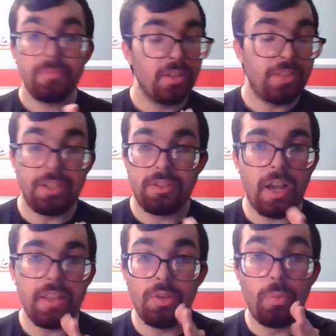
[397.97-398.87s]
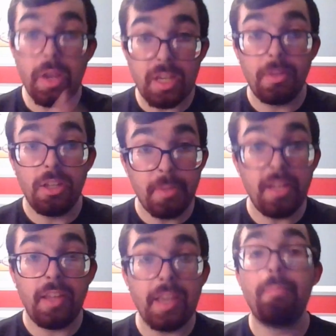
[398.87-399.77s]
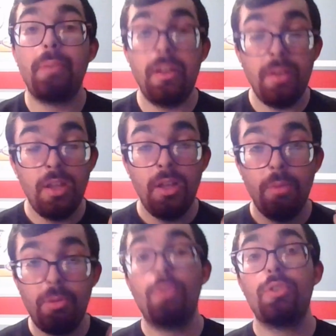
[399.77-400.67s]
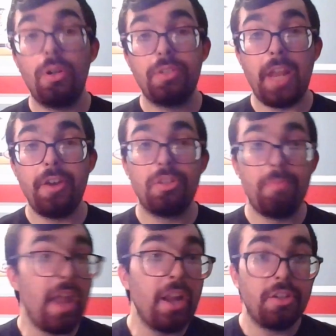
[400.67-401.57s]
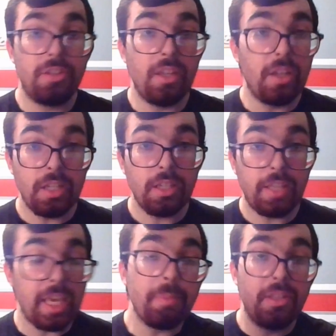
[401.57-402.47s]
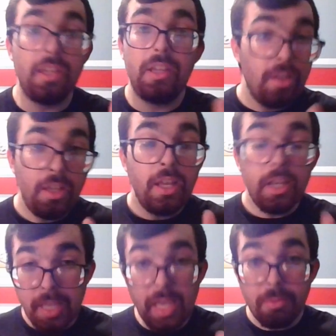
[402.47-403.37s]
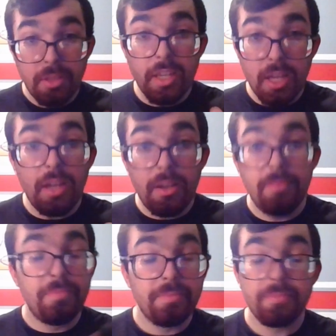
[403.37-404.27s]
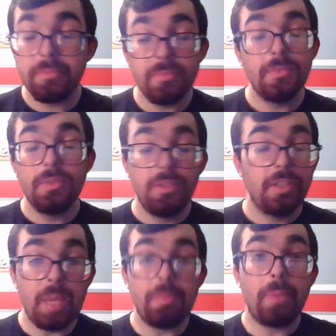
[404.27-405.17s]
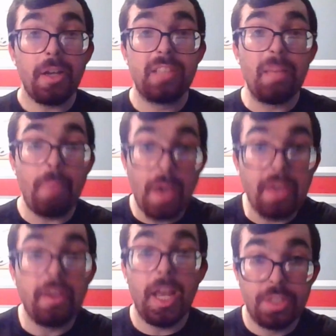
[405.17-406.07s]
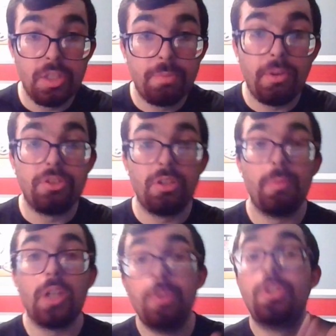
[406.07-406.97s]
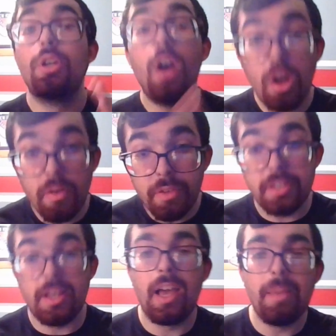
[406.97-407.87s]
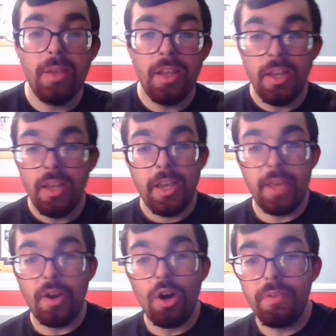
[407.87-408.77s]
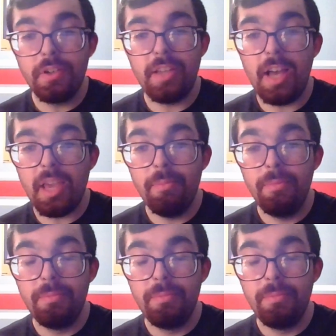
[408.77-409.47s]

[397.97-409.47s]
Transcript: They decided to wake up a little bit late, but both goaltenders managed to keep the keep the uh, keep the pucks at bay at this point. So we go into overtime, and overtime,